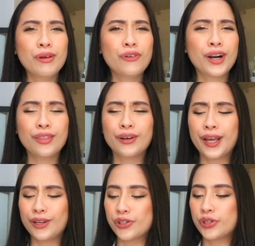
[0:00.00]
Before, I thought
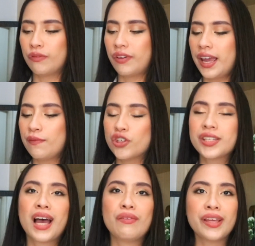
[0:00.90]
I could survive
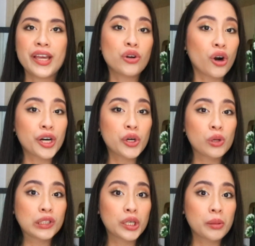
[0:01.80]
just having a card
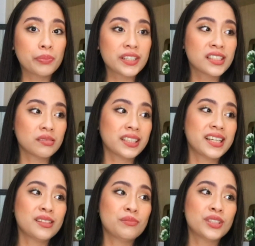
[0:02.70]
holder, but
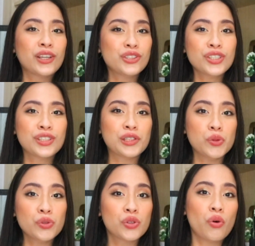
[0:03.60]
sometimes they're just
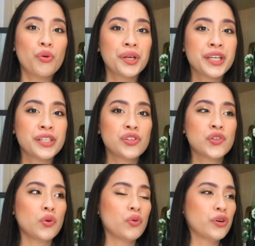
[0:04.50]
loose
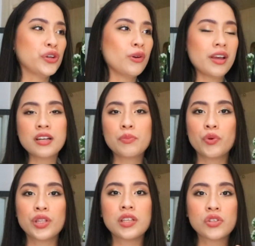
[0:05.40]
coins, or you end up
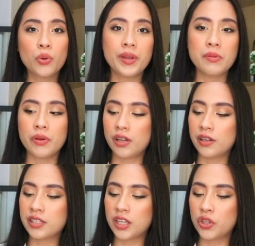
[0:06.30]
with so many
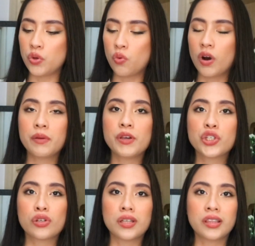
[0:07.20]
bills that you want to make
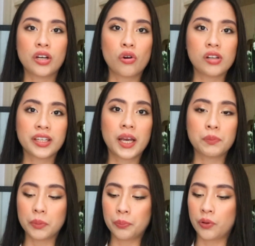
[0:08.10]
sure that they're all
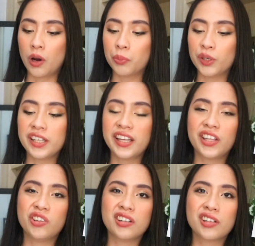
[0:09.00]
kept properly
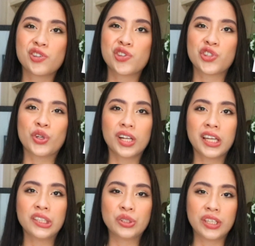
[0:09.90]
and you're not
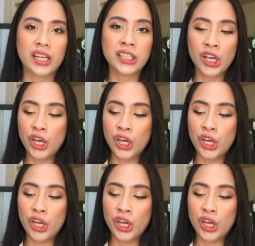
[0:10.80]
struggling to get